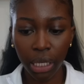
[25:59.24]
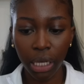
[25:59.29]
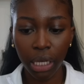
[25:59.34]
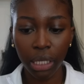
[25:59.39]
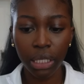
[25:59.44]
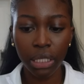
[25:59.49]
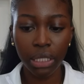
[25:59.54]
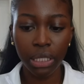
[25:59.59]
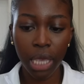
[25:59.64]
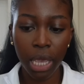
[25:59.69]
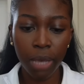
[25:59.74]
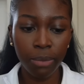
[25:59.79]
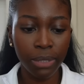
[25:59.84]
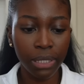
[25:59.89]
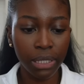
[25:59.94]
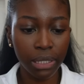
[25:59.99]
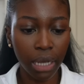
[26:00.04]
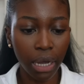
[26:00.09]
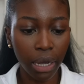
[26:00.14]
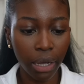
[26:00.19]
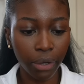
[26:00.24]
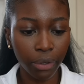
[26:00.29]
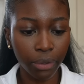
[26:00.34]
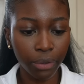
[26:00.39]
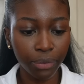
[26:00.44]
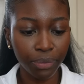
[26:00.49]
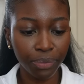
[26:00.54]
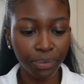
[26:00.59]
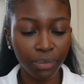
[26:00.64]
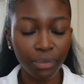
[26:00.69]
they are the same
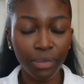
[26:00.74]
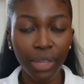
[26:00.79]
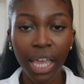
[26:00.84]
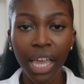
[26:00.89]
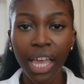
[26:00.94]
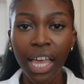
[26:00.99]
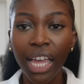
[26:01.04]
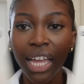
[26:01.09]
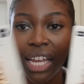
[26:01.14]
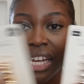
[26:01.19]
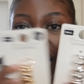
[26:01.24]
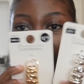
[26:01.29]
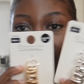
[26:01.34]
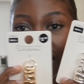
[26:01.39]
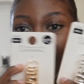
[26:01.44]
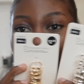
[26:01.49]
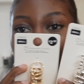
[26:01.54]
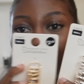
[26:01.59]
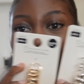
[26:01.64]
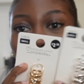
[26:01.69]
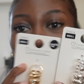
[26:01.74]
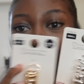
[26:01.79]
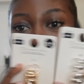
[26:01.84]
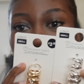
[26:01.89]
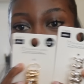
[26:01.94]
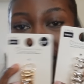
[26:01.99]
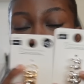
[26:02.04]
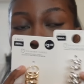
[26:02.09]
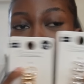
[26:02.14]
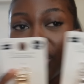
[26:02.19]
style. Let's see who will
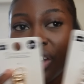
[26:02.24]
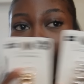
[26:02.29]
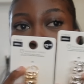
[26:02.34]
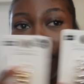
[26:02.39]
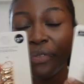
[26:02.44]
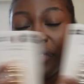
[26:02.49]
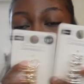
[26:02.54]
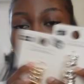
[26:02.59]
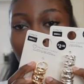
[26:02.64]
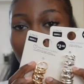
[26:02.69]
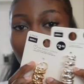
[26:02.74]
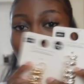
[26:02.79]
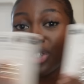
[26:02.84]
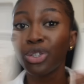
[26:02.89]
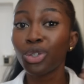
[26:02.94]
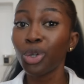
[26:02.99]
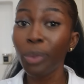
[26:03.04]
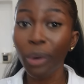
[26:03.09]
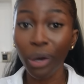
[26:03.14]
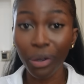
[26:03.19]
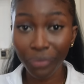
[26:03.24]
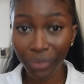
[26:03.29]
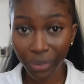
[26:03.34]
change color first. It's two pounds